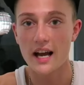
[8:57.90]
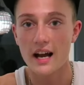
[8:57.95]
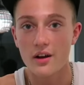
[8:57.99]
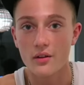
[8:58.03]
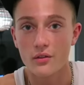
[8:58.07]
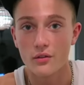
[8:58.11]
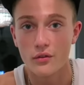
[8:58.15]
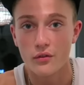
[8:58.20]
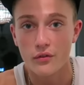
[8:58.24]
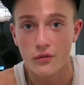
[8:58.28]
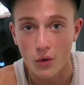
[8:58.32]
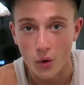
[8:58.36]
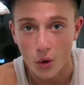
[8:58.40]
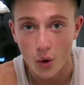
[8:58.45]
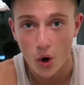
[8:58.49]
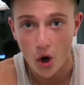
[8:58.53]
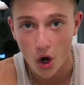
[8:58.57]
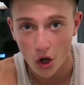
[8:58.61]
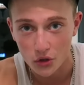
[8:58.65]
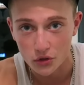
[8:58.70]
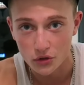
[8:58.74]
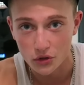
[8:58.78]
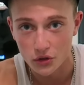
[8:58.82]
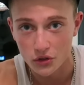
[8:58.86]
Count
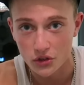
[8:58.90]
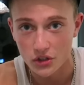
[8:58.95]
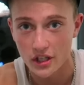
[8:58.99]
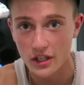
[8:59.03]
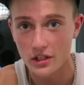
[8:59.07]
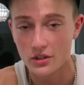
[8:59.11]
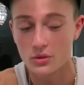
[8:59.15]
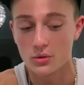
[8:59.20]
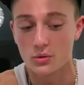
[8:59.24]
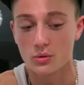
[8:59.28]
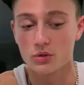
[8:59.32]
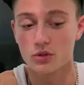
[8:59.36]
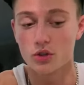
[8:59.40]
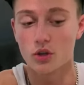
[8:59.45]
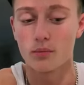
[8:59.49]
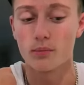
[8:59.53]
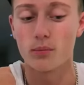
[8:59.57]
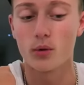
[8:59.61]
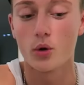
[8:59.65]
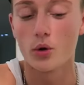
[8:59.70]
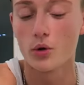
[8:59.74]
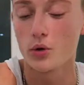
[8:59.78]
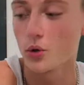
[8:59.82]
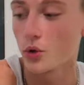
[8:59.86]
400 Skittles. So
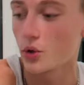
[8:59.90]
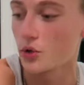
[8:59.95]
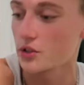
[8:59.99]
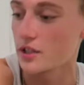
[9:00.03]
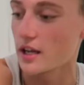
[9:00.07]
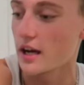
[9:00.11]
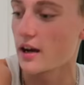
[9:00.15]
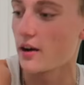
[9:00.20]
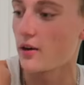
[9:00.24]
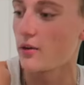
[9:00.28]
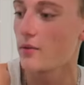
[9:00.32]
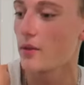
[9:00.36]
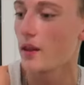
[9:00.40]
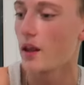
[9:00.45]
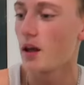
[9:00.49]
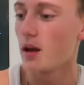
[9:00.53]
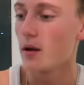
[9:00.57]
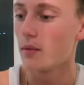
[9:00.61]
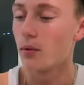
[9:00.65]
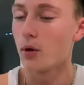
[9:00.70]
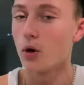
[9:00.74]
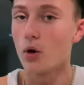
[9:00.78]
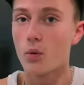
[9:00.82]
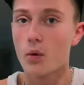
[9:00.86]
pour yours
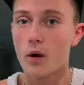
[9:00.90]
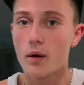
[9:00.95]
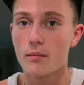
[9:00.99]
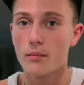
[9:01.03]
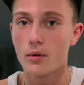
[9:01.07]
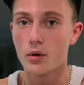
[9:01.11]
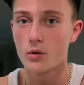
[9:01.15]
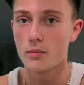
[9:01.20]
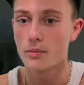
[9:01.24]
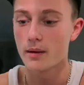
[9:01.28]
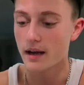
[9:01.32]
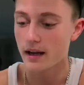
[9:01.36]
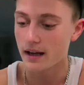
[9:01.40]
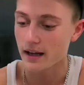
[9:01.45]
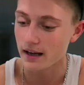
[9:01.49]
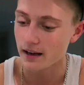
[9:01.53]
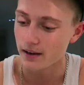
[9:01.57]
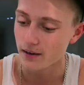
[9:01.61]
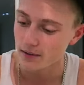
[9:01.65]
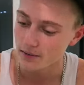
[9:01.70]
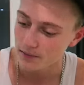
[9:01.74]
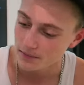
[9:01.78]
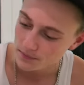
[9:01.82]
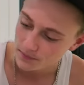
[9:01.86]
out, pour one blue pack
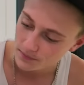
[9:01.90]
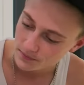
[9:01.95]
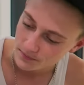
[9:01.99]
out.